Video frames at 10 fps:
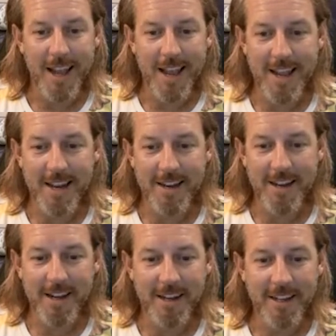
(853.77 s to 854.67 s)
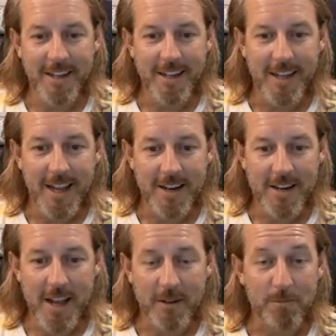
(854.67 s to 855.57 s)
And
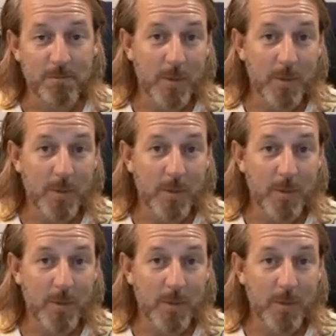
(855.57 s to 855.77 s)
yeah,